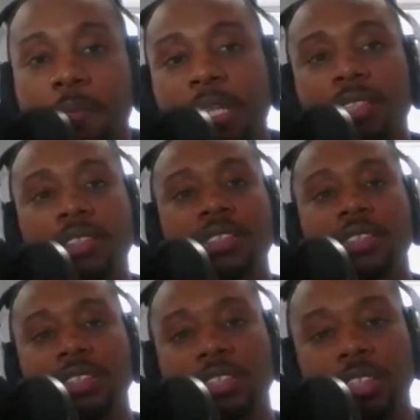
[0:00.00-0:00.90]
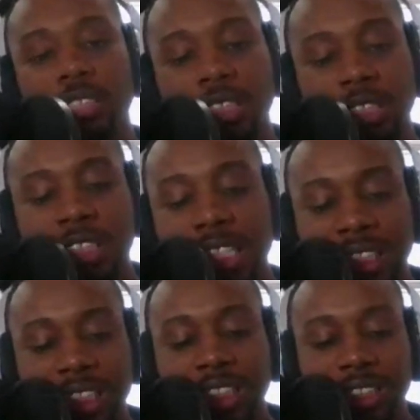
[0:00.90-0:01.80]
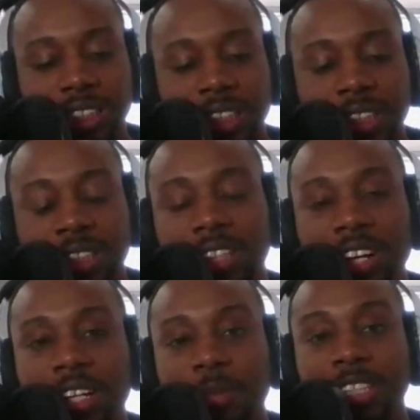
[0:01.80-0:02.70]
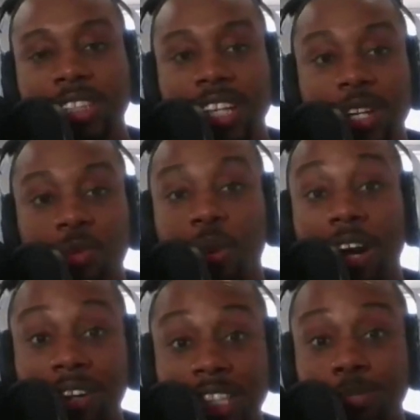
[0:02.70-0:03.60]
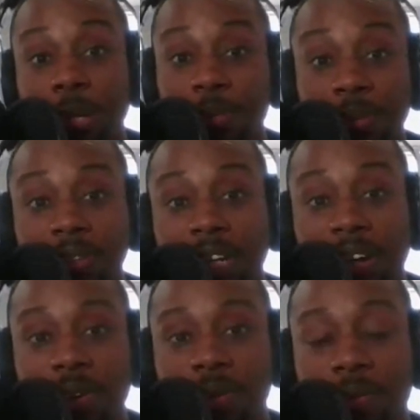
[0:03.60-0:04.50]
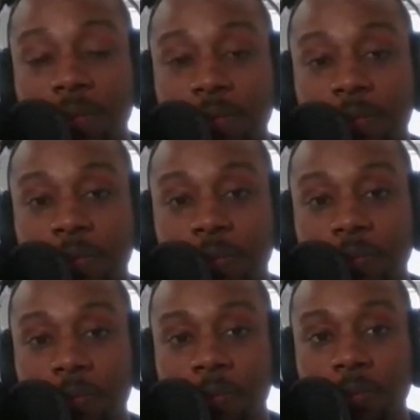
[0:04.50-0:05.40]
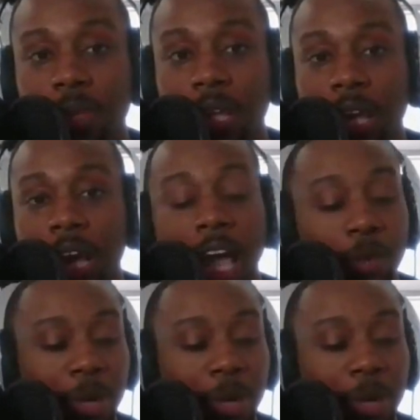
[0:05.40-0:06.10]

But this is concerning because, like, where are these people going to go? How